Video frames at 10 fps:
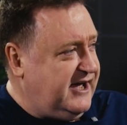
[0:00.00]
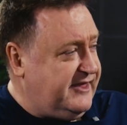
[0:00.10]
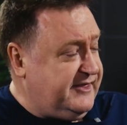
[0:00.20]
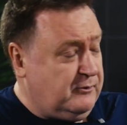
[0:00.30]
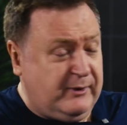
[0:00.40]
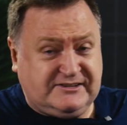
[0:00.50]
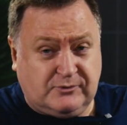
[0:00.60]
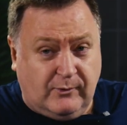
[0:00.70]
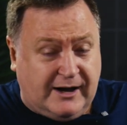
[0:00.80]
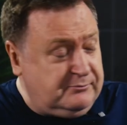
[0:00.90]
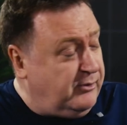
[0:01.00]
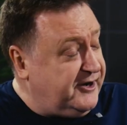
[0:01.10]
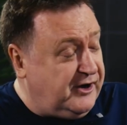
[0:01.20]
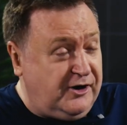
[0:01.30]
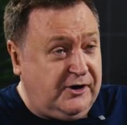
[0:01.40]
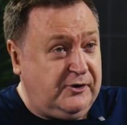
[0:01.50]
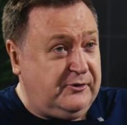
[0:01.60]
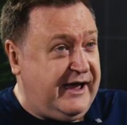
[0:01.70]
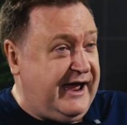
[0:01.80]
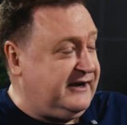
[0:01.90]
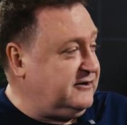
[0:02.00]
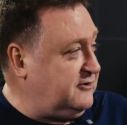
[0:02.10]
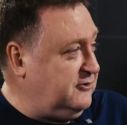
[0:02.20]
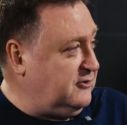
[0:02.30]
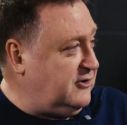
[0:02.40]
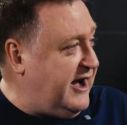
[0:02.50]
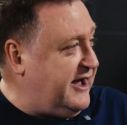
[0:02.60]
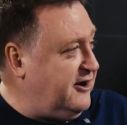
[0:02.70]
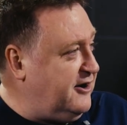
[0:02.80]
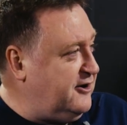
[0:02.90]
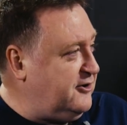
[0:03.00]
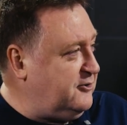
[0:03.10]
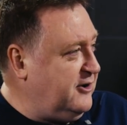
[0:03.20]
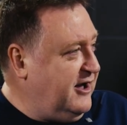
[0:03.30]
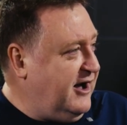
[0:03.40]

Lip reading: I think it went to 1.0 at Google I/O.